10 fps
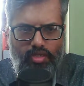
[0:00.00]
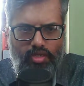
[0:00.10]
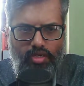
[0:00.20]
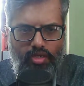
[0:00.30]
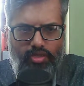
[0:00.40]

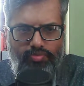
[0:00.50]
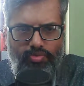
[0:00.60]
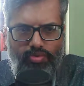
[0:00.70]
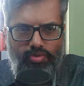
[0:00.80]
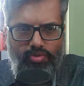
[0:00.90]

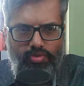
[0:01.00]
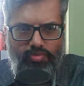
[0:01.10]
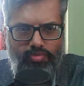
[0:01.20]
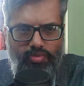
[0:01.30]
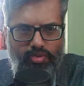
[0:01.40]
iPhone
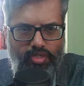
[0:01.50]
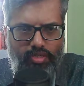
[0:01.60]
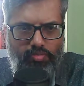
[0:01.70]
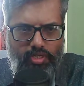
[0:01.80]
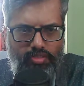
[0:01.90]

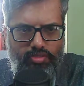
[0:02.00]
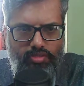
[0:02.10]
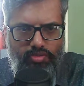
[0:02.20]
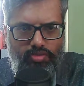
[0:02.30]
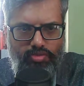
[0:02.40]
14 Plus
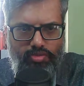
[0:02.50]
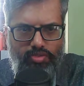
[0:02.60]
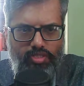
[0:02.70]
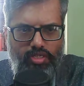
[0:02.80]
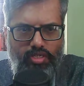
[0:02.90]
goes
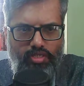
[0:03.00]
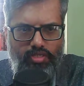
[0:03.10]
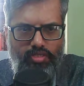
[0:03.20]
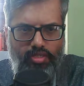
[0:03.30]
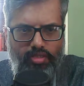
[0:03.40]
on sale in
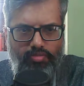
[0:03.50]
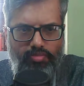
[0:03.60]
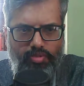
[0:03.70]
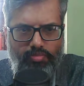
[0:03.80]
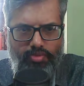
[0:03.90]
India
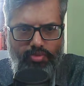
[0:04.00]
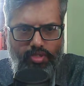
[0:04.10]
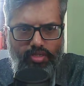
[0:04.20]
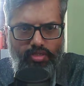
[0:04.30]
from today.